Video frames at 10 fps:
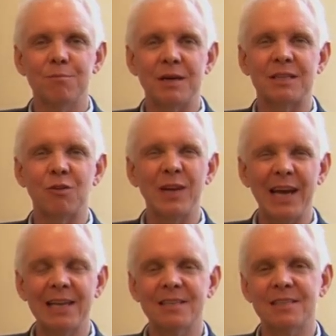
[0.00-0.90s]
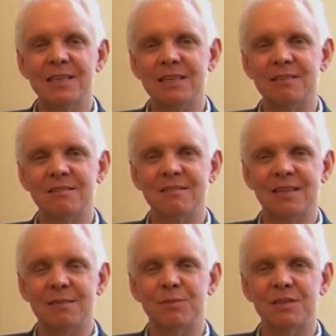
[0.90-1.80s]
but the reality is
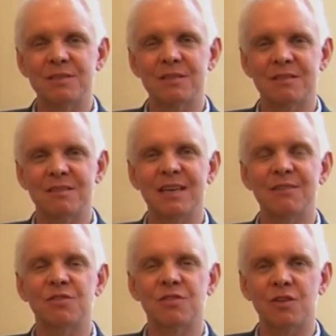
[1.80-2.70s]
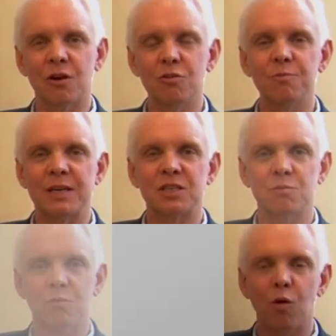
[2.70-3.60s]
that businesses have so
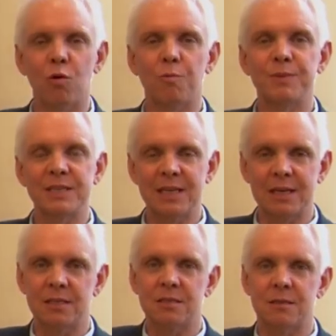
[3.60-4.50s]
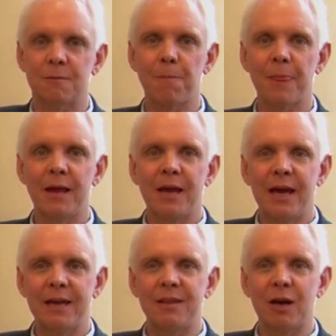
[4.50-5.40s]
much more potential,
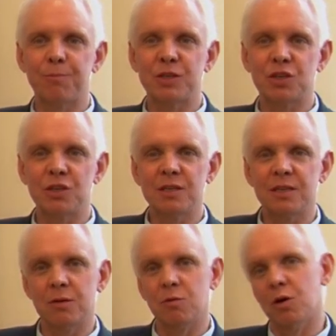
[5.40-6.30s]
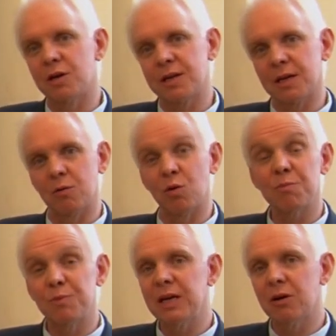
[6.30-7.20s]
and the opportunity working
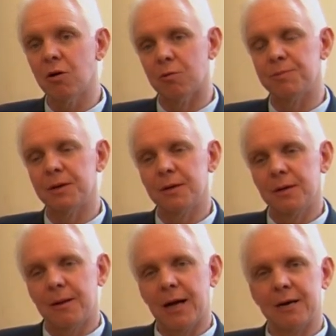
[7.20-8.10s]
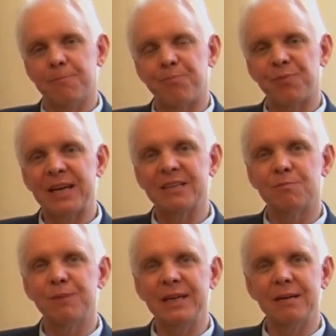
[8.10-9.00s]
with B Corp
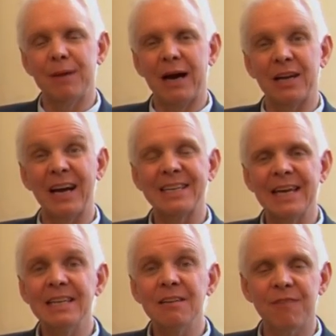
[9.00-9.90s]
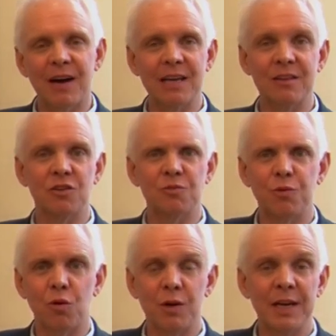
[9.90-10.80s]
has been about identifying those
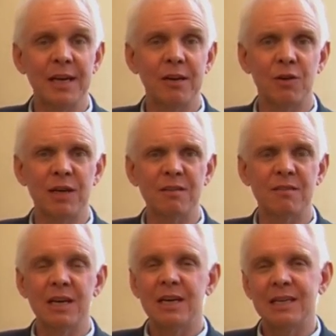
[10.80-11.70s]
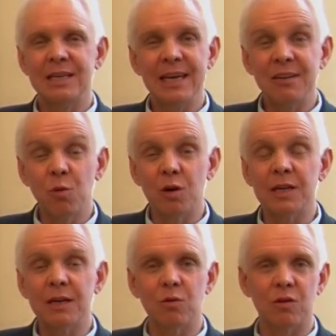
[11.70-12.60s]
broader areas,
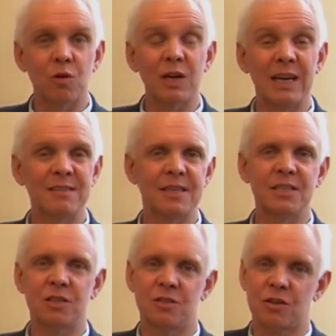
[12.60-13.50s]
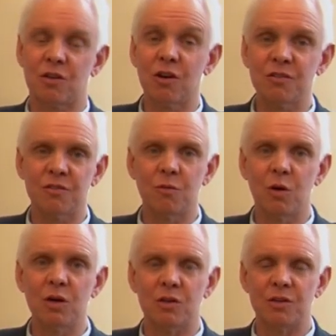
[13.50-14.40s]
networking with organizations across the
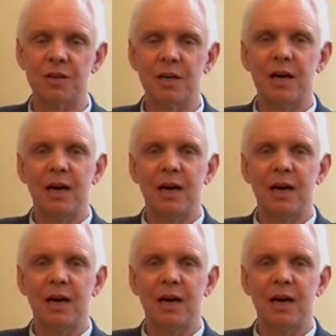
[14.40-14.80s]
world,